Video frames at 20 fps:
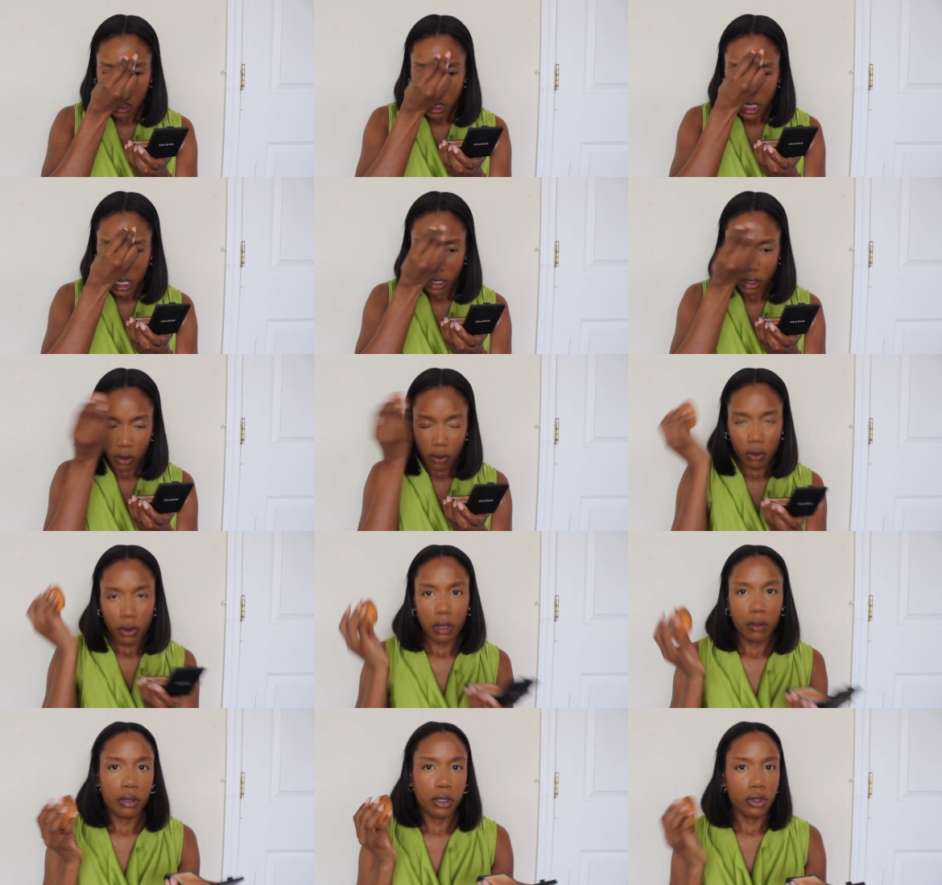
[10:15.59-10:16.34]
I don't
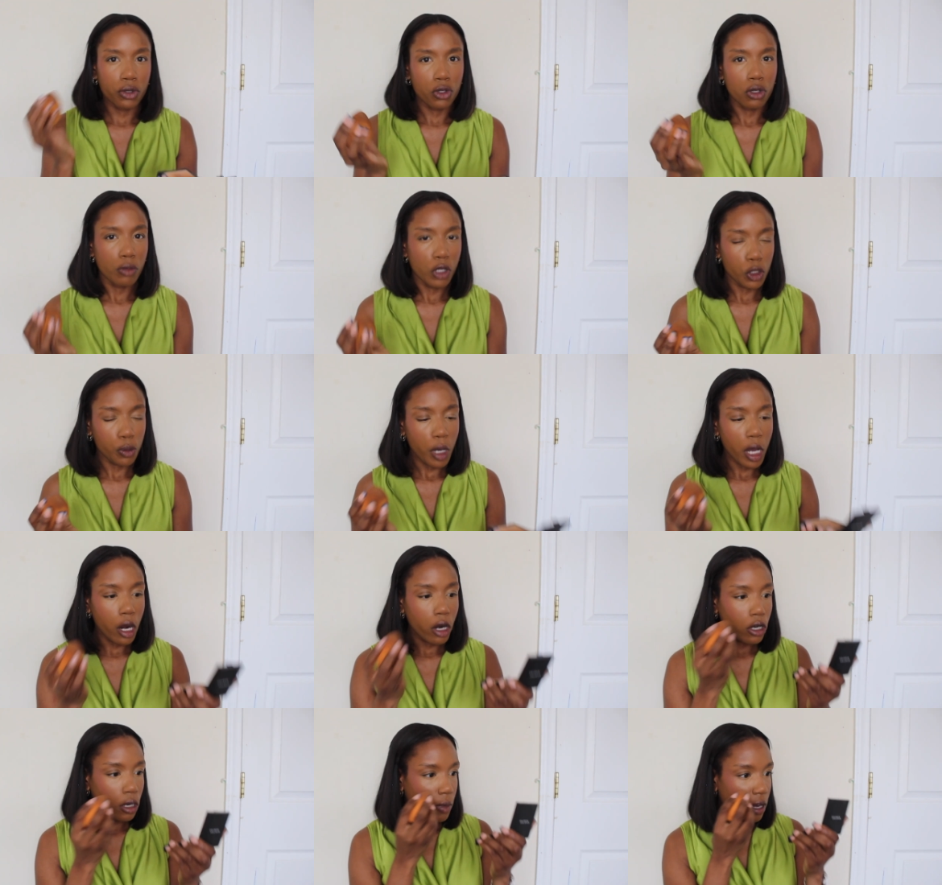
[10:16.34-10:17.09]
want to put too much
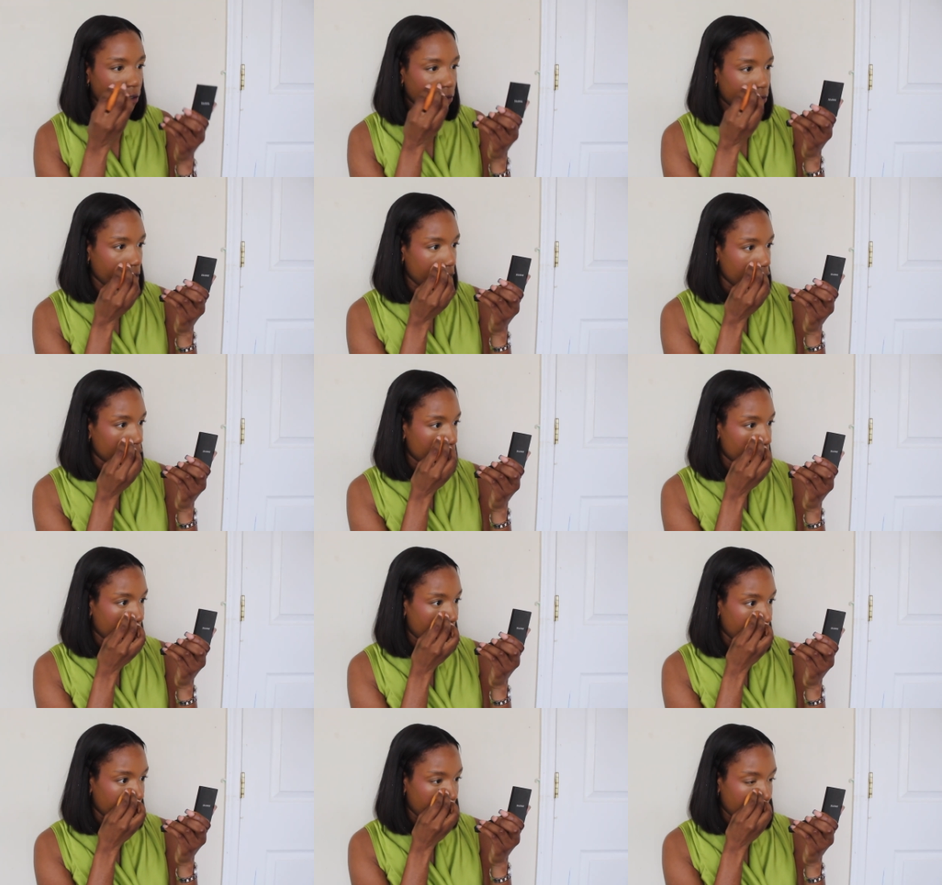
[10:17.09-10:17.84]
product on my face, but
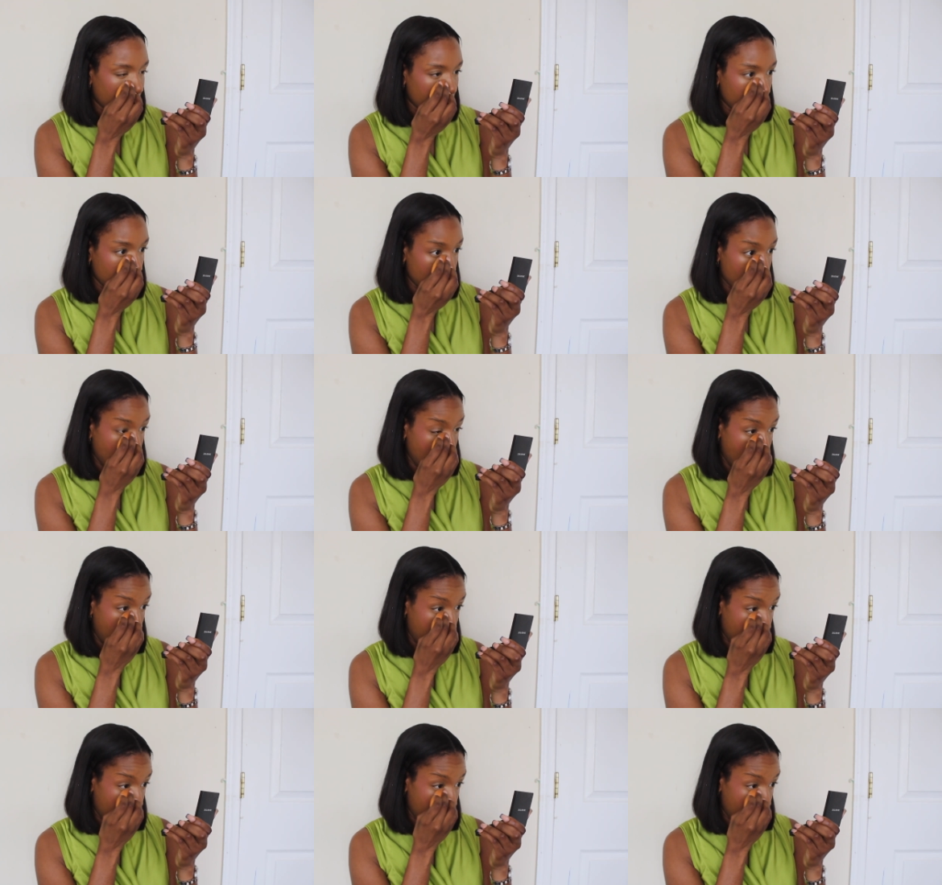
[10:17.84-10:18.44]
I find that